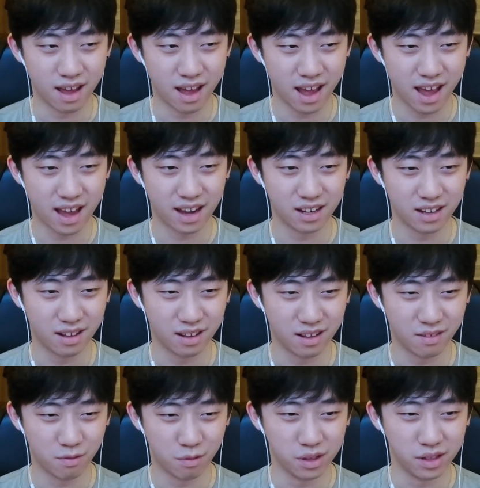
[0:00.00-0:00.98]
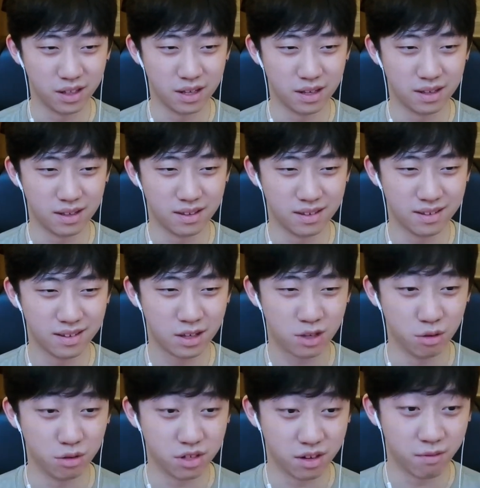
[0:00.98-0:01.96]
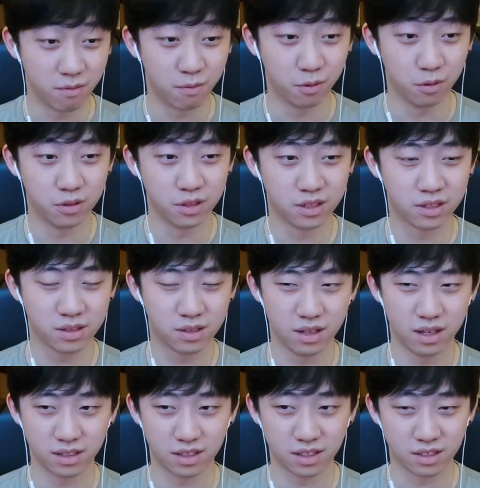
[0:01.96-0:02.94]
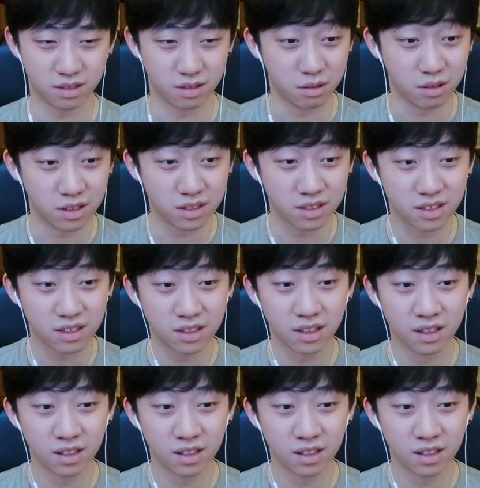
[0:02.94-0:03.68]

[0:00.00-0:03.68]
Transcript: had really huge influence as a student.